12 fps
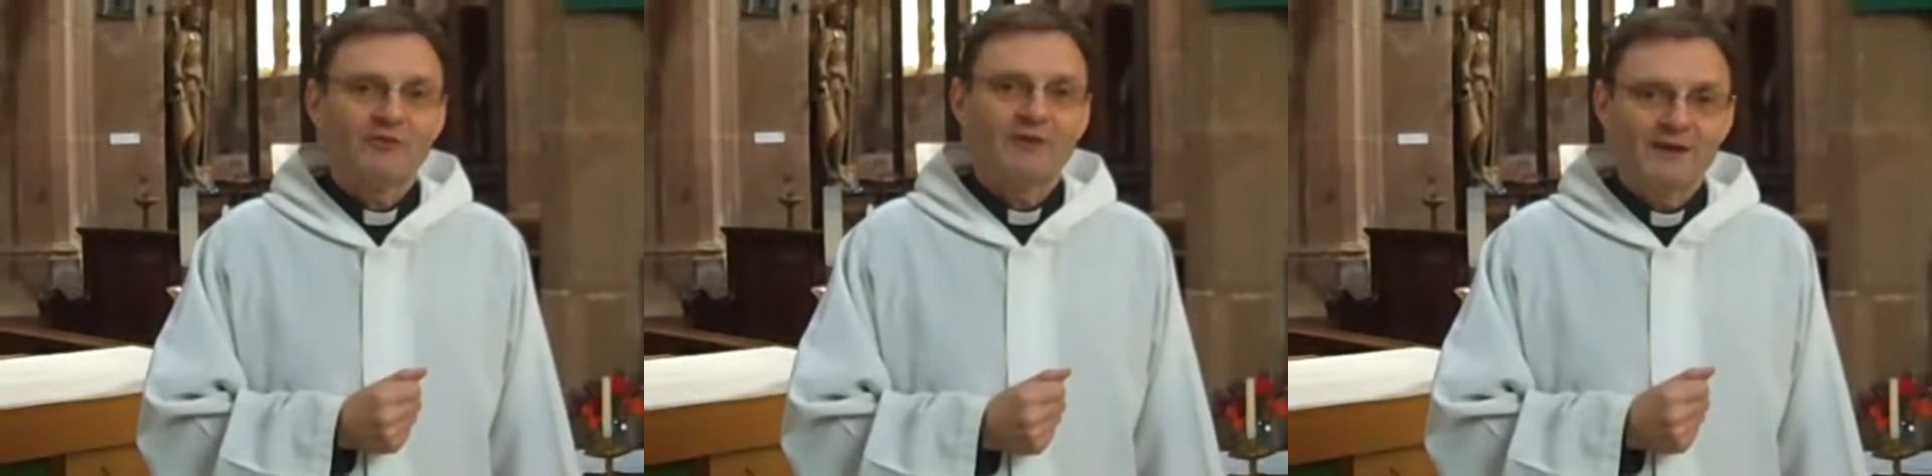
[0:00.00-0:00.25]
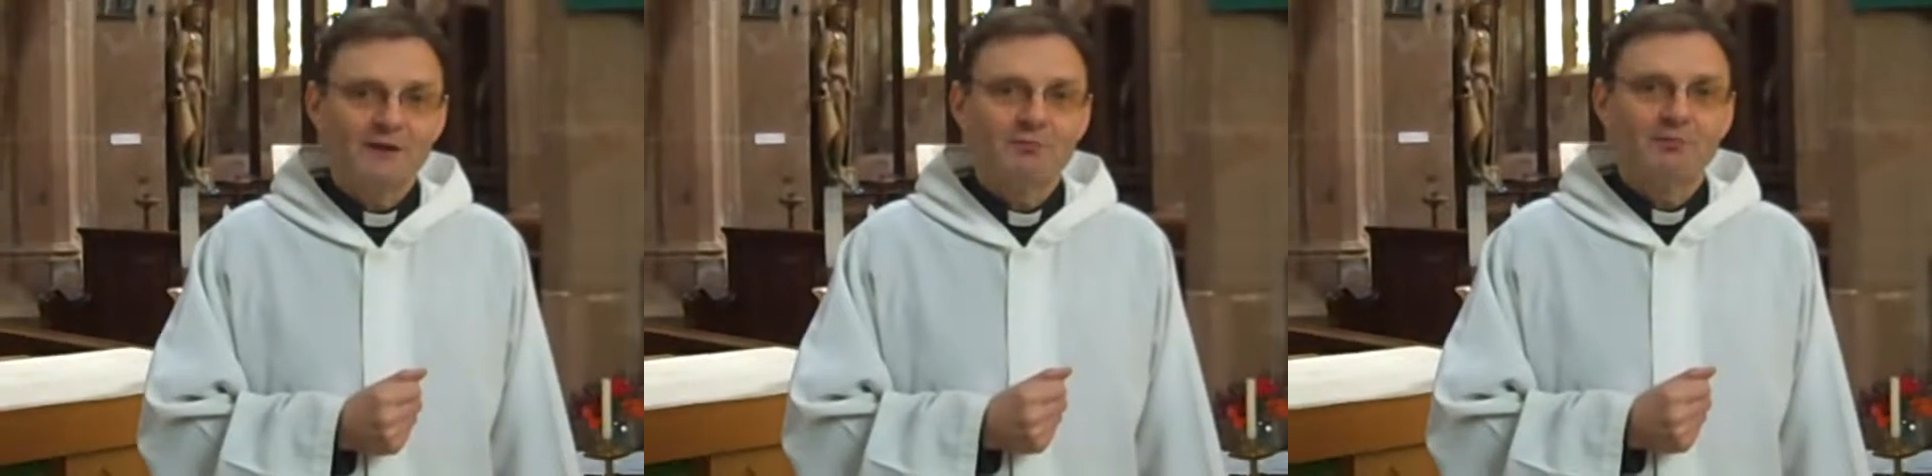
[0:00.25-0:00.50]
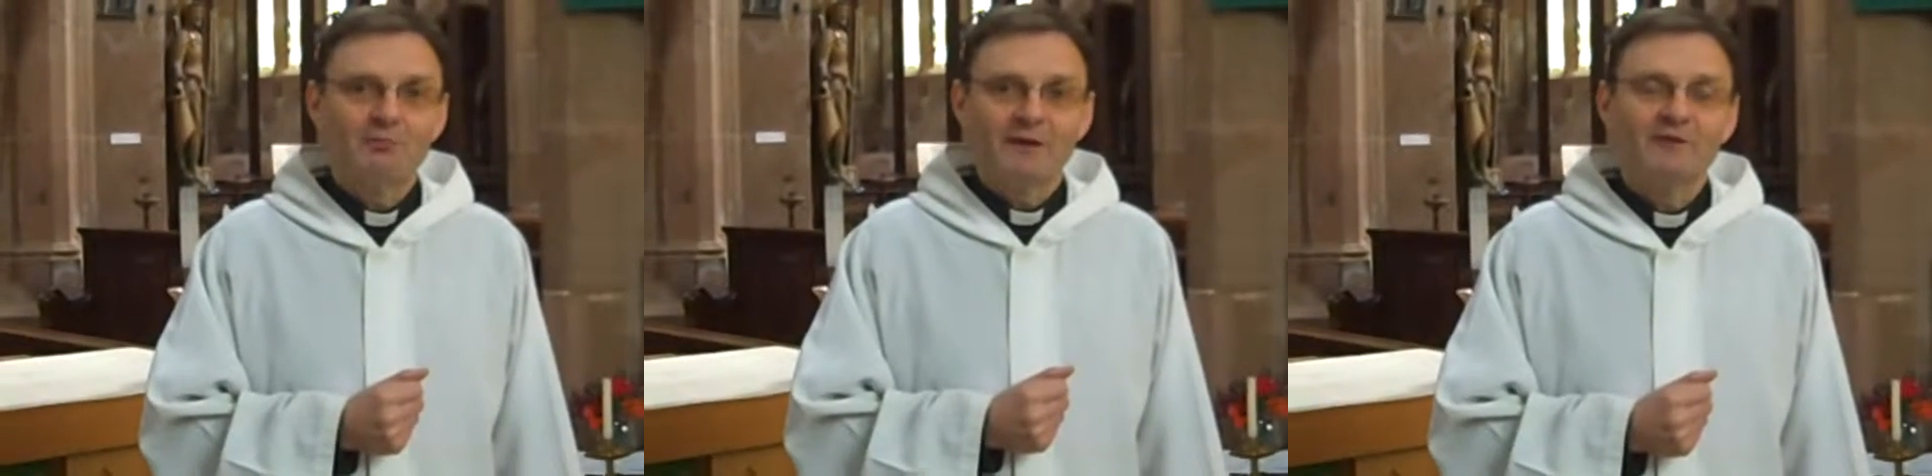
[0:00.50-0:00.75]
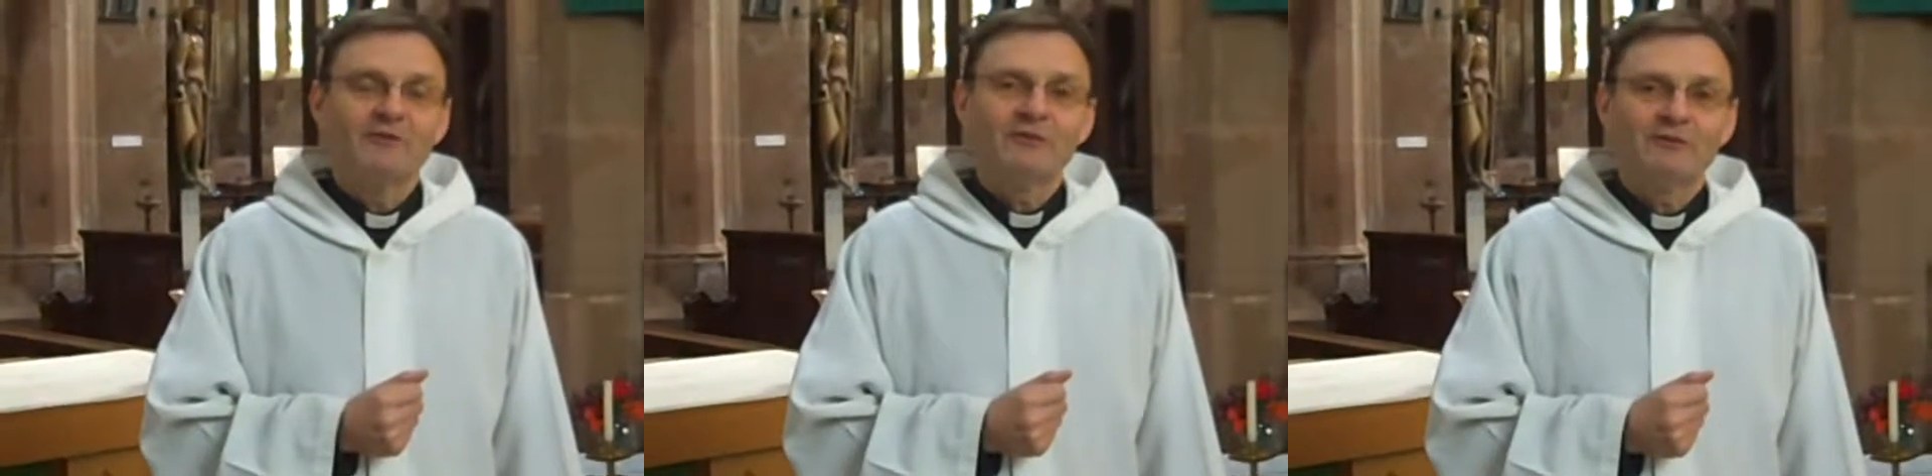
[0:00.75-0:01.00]
to keep a
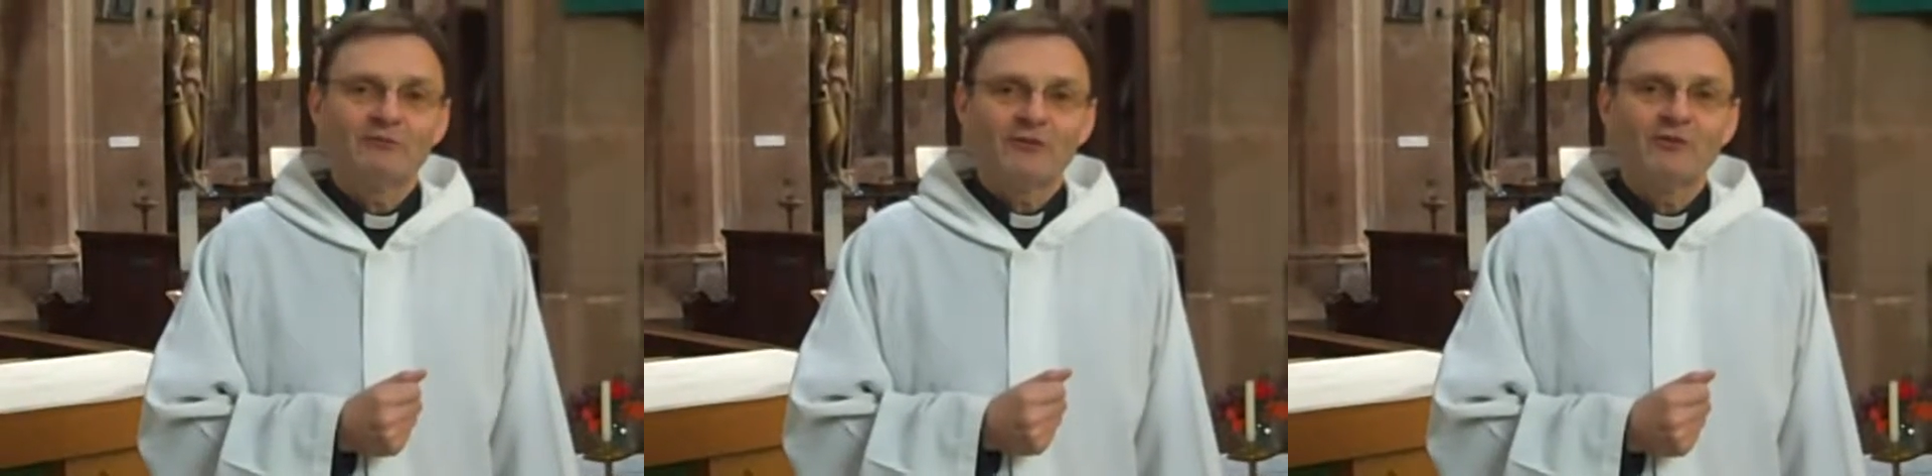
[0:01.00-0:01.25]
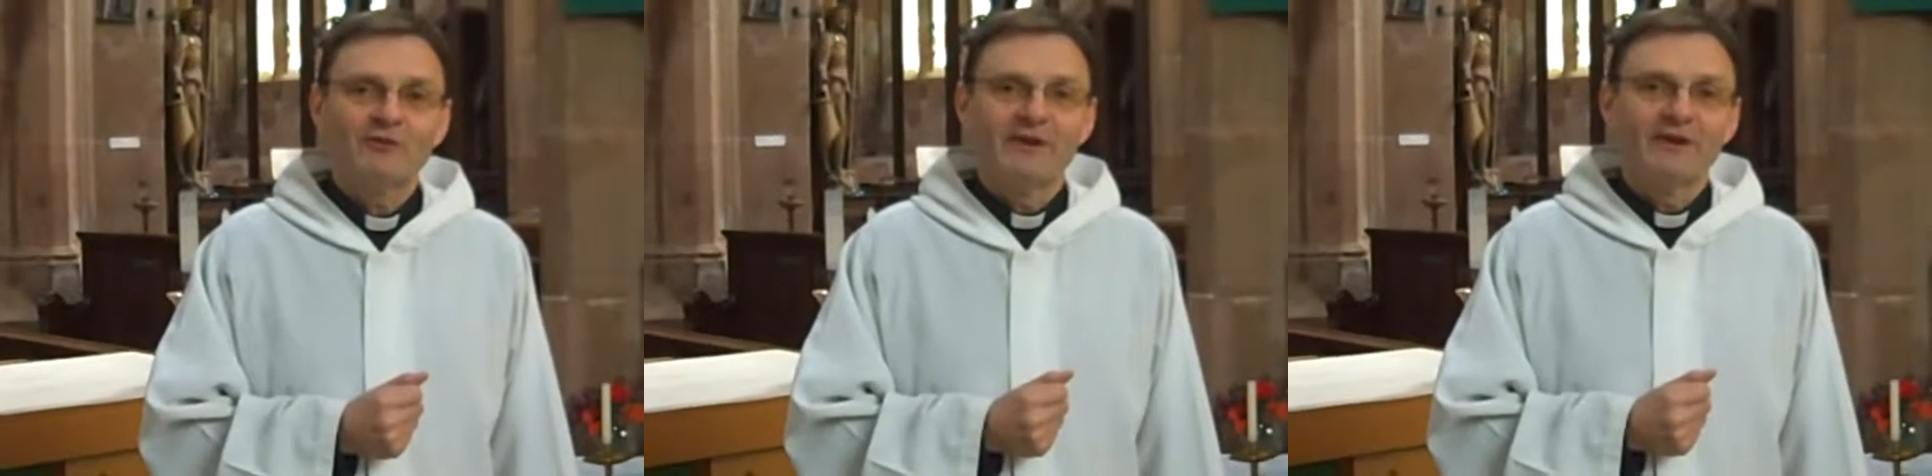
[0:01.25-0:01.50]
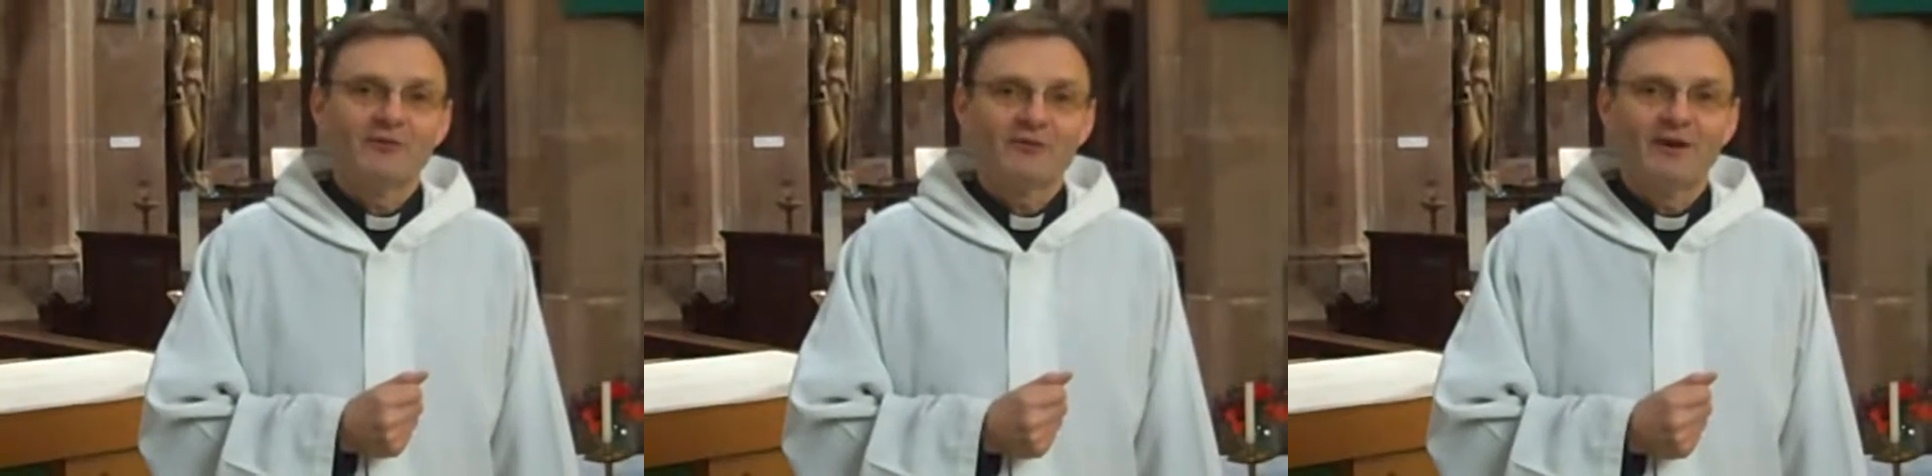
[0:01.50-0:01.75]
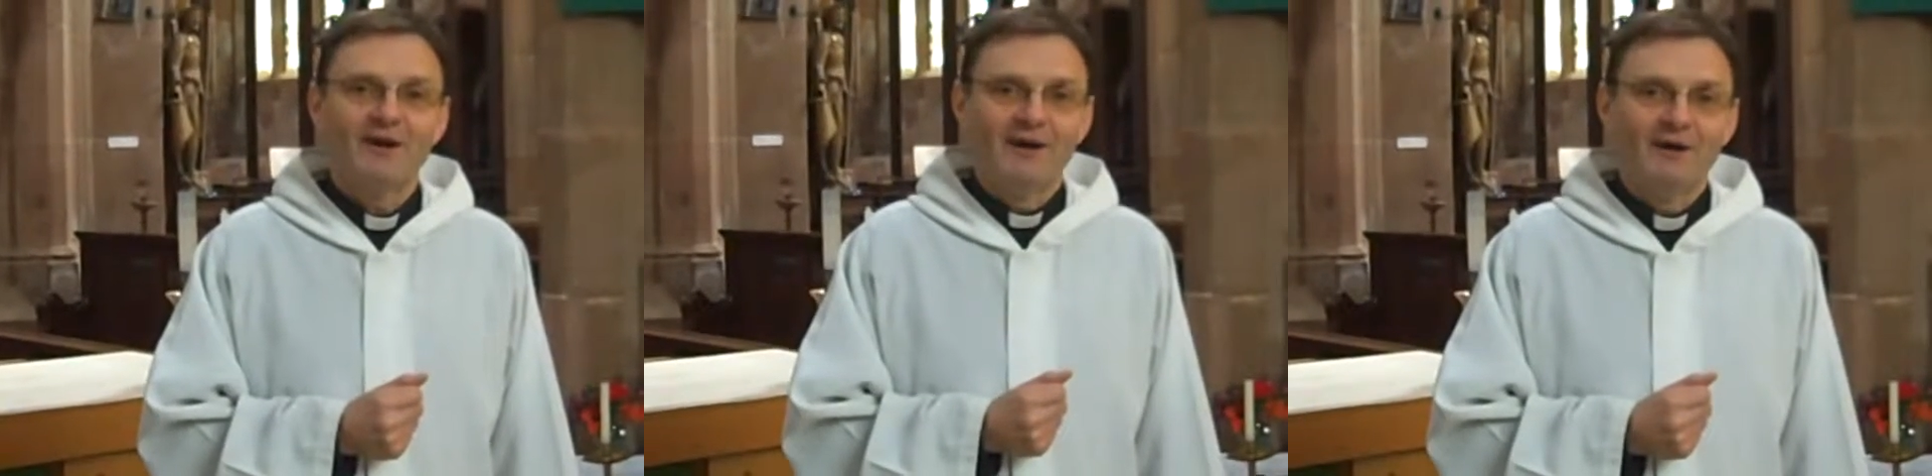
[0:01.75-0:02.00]
building of this
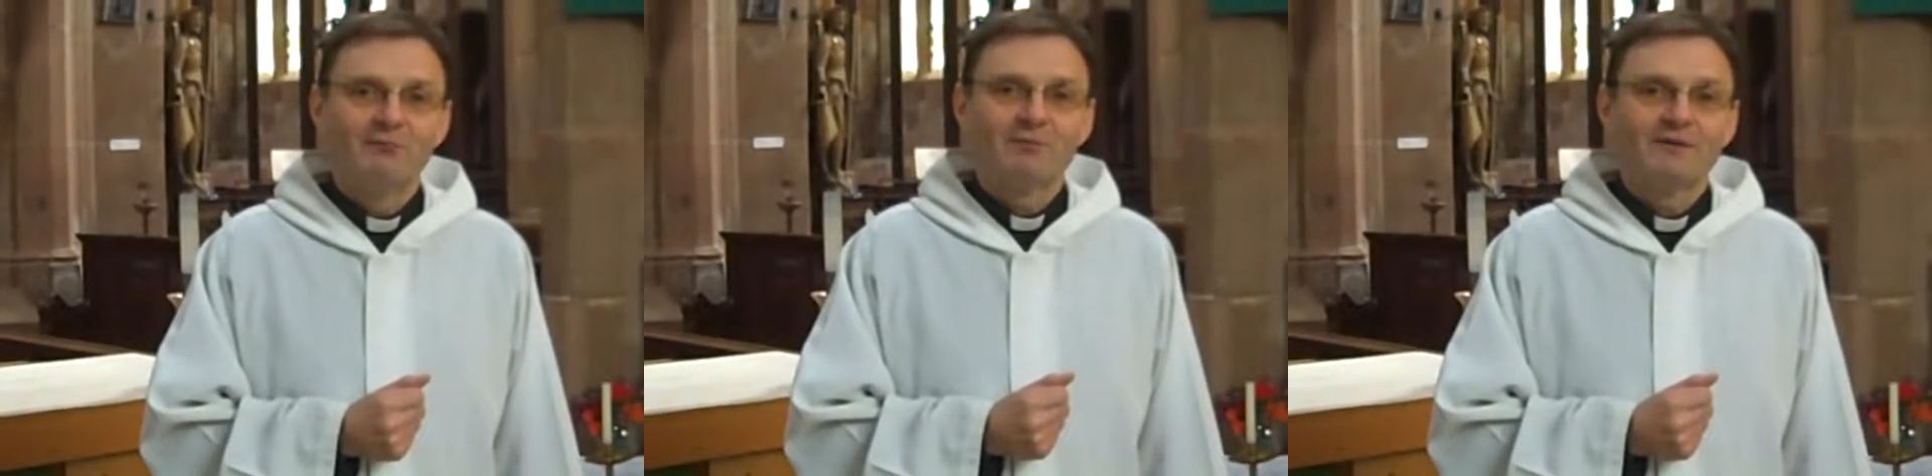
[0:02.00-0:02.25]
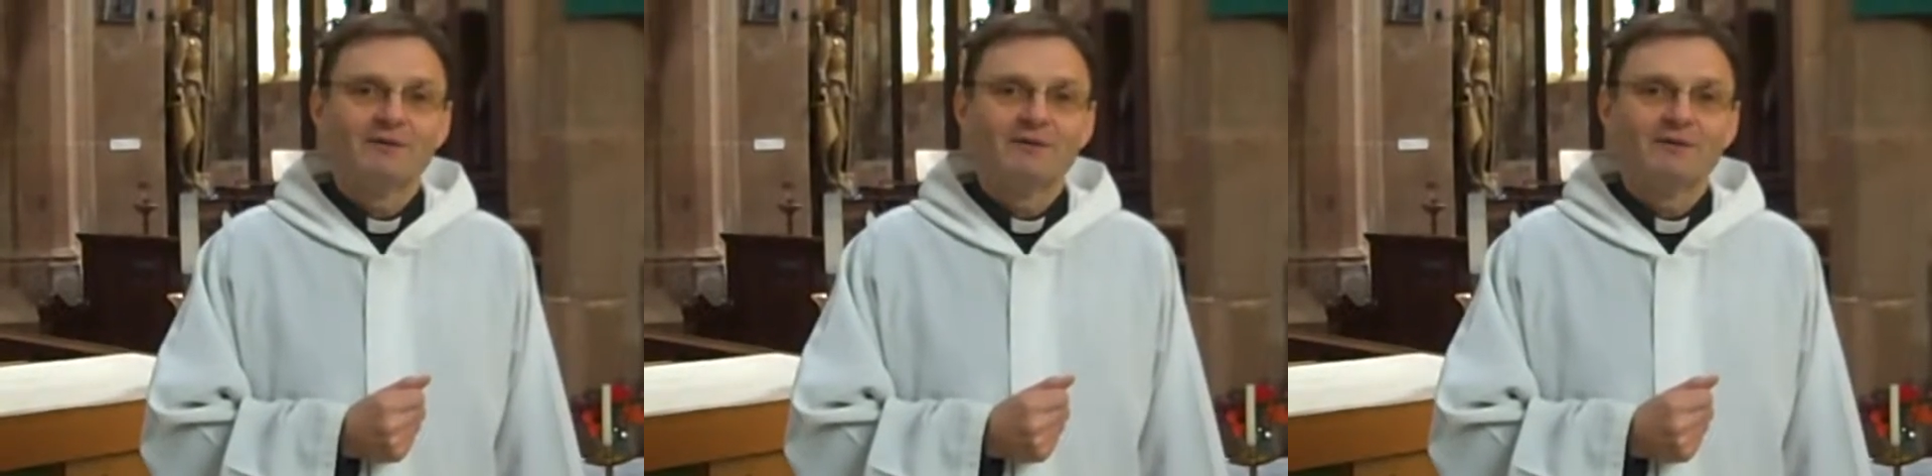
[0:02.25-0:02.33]
nature up,